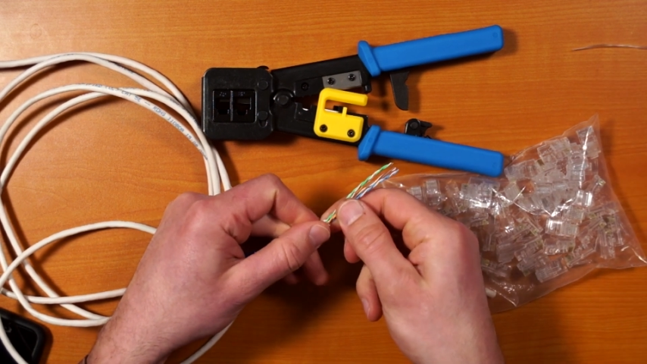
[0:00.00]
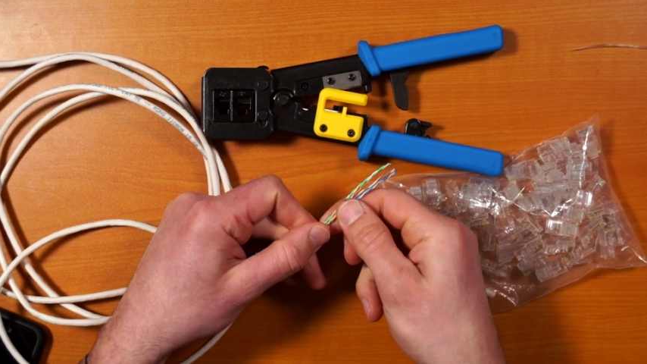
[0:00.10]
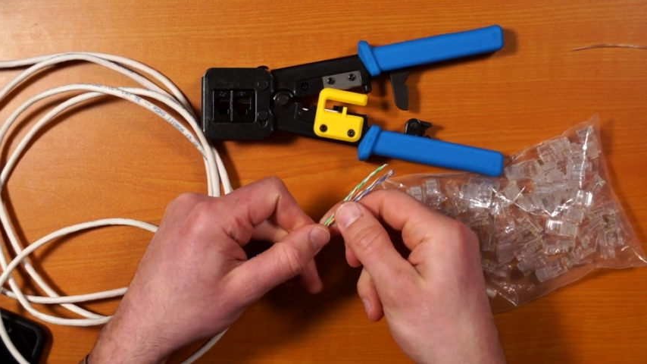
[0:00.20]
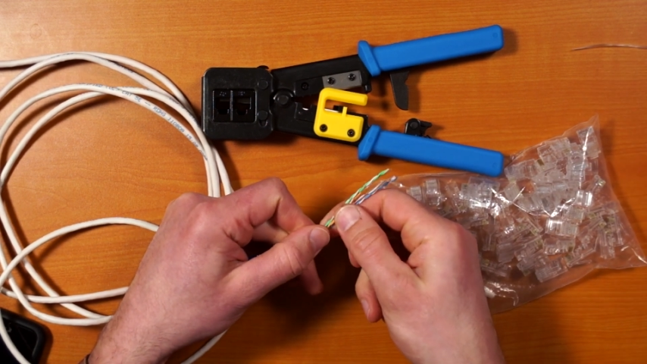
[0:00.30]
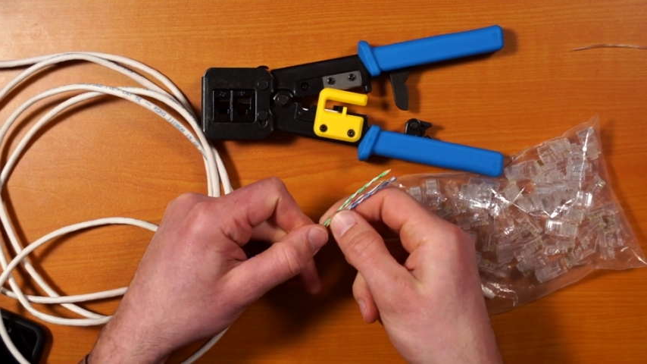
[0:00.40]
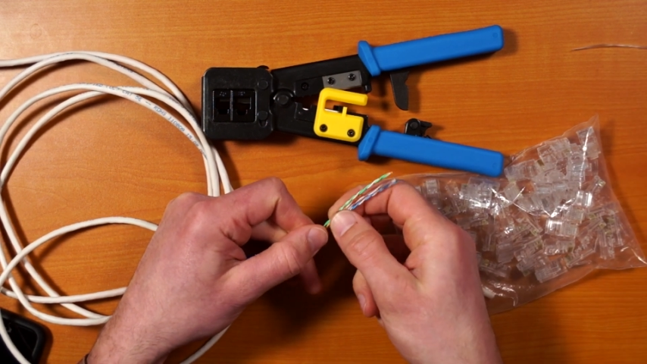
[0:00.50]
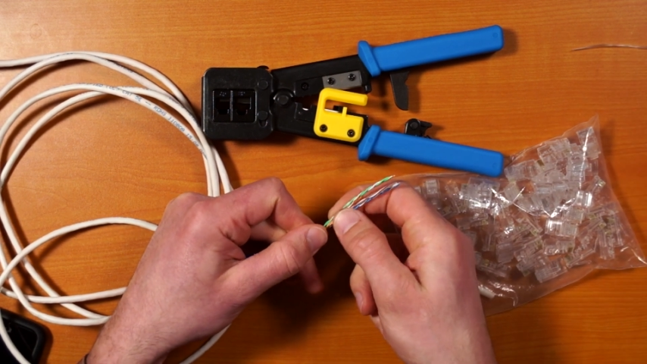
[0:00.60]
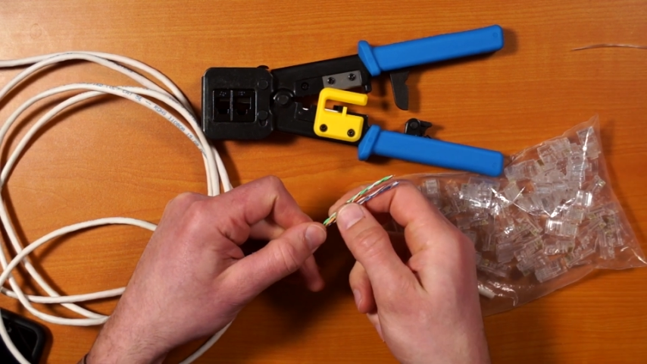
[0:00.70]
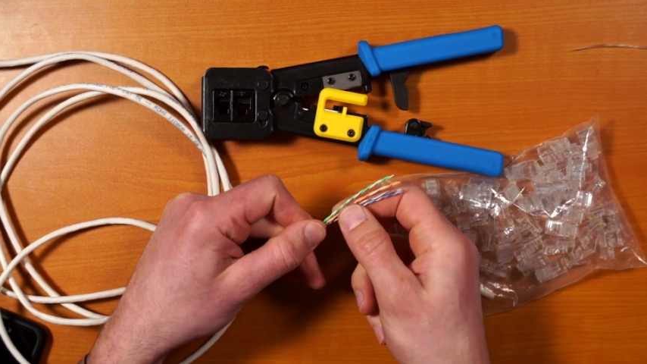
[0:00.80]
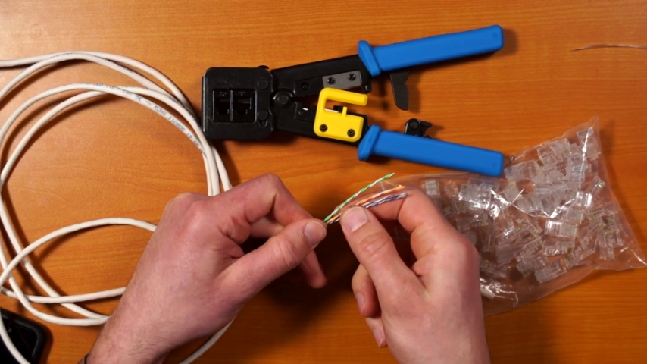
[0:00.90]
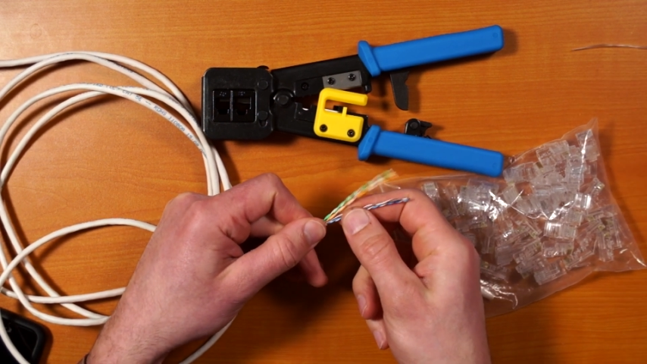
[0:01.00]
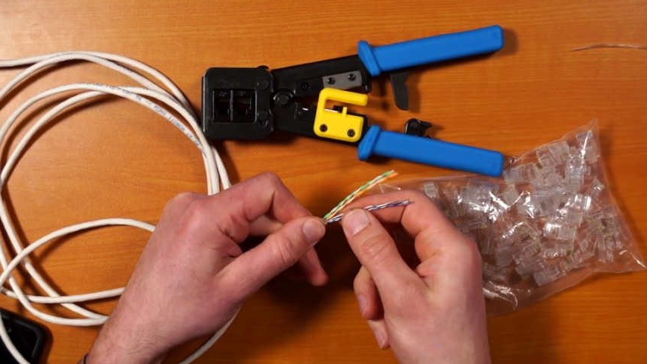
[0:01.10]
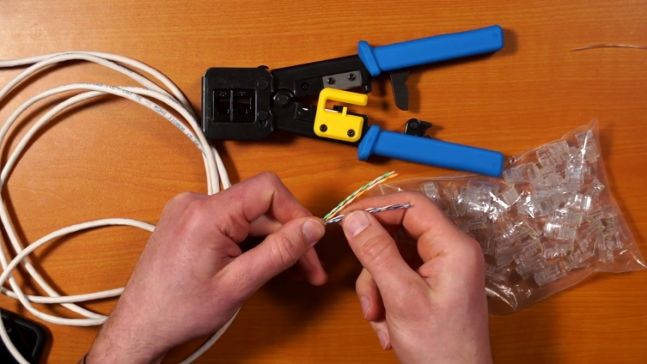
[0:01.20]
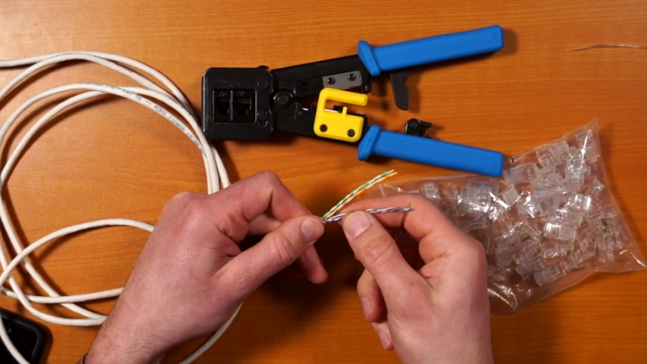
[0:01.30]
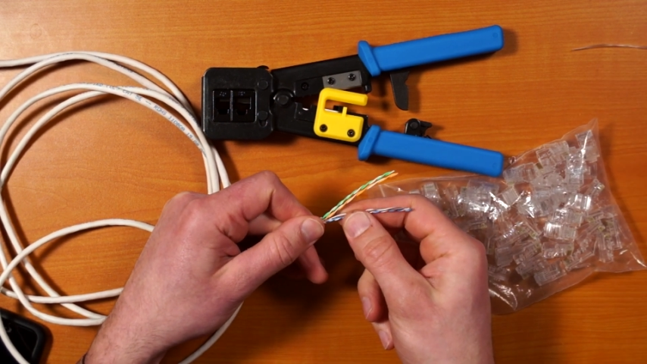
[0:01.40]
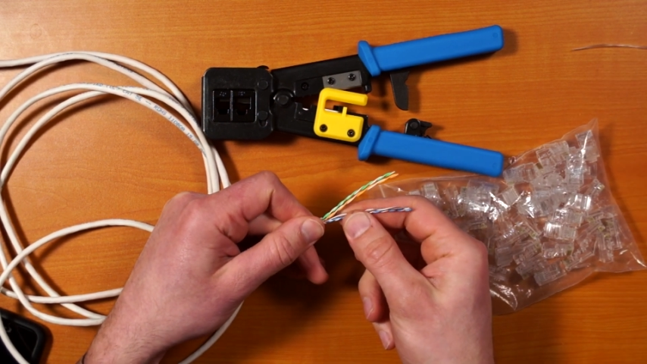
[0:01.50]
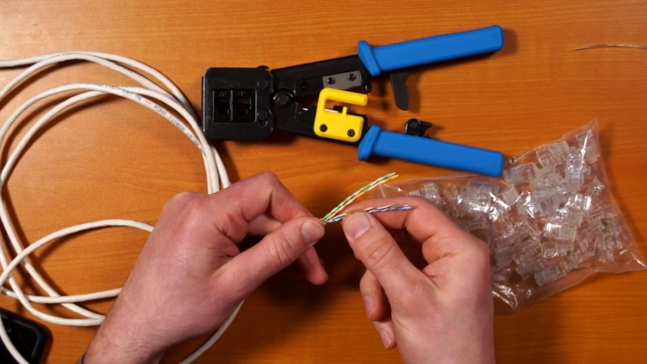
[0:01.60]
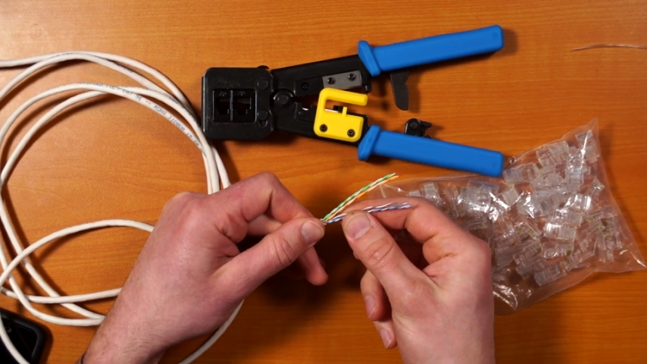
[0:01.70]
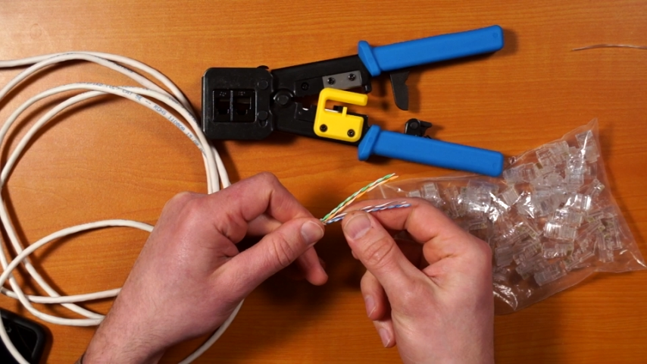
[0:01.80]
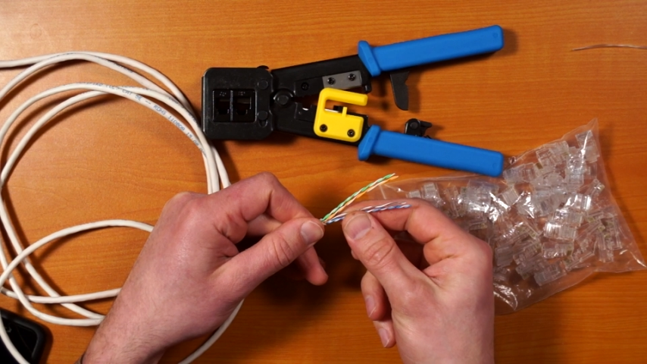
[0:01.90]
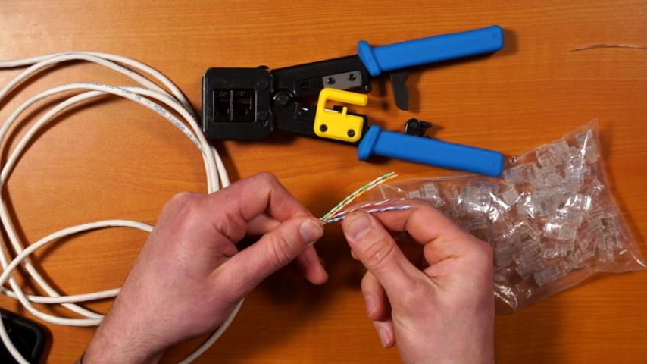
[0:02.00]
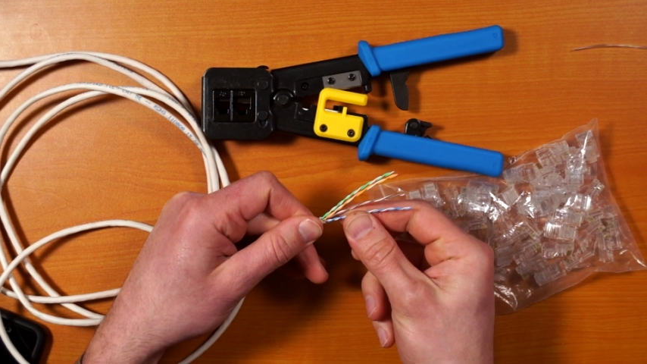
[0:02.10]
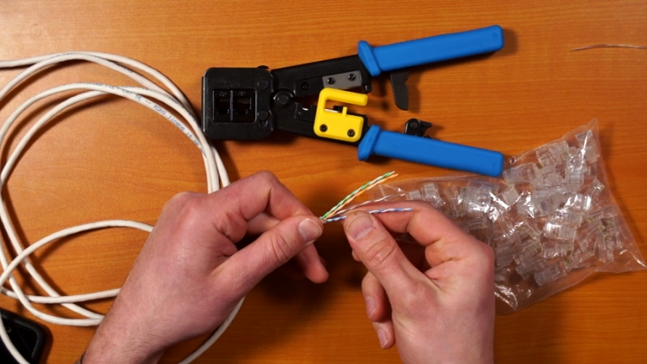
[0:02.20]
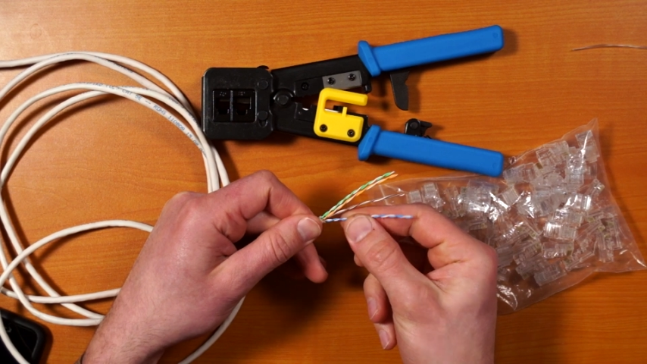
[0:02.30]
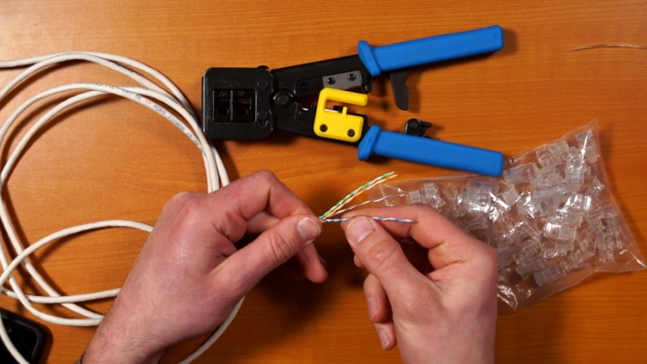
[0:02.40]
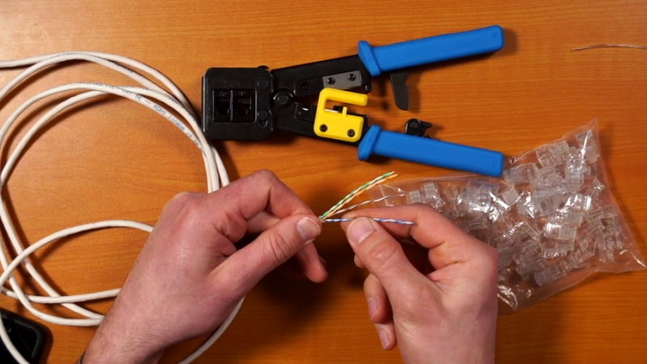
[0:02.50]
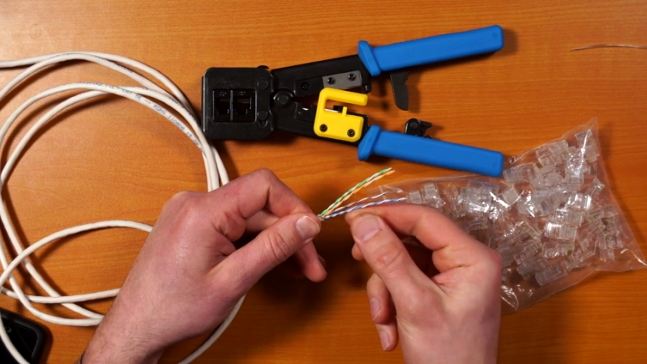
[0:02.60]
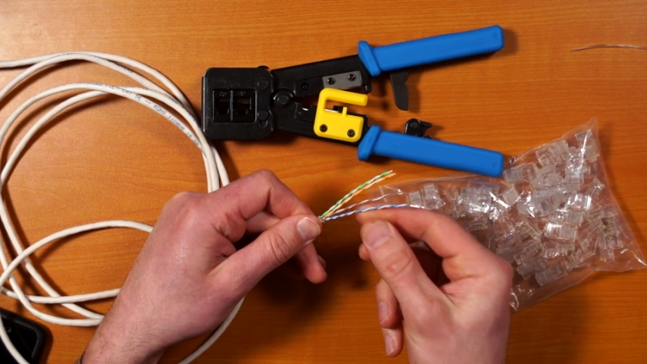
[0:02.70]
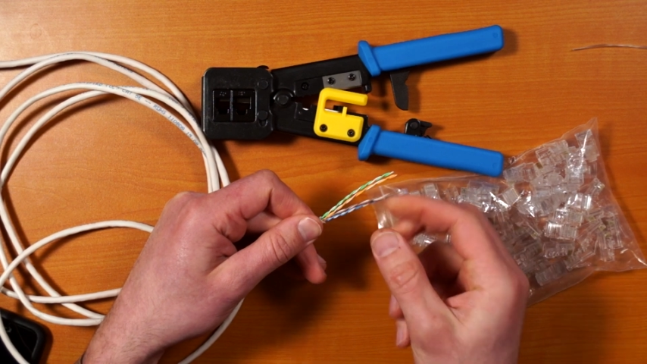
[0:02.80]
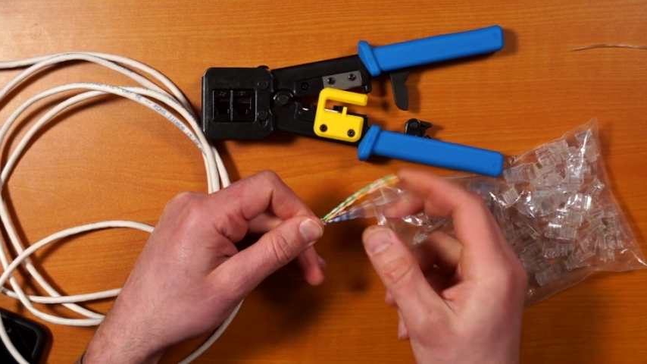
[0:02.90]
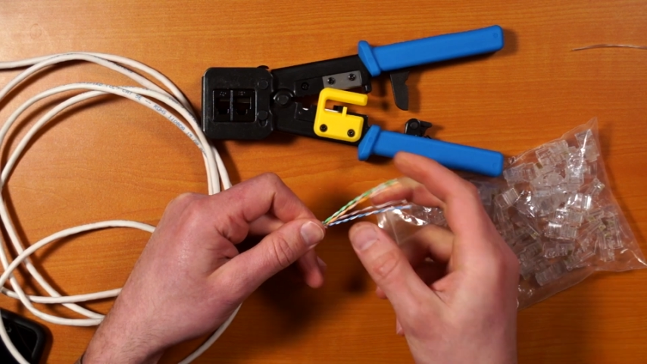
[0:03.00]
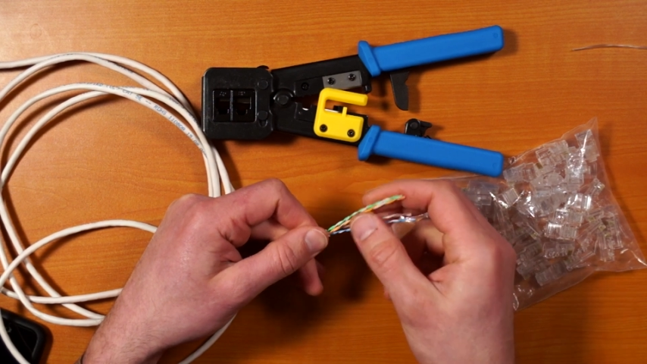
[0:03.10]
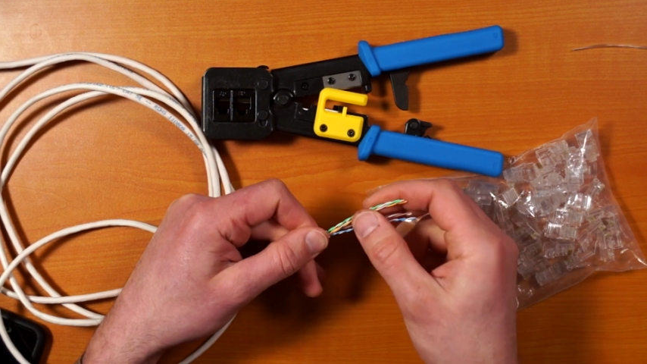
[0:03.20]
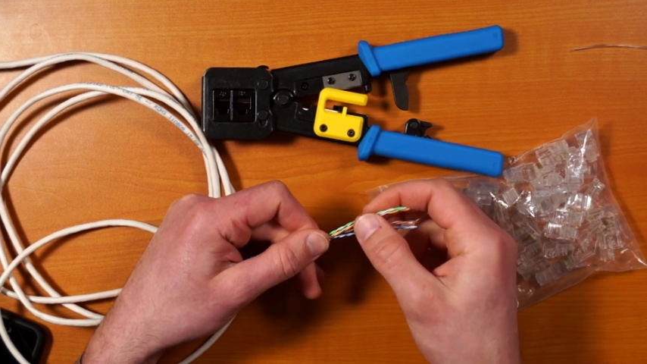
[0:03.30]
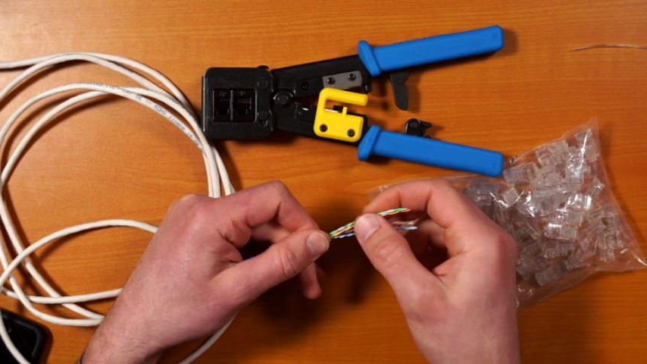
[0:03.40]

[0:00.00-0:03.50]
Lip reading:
(no speaker visible)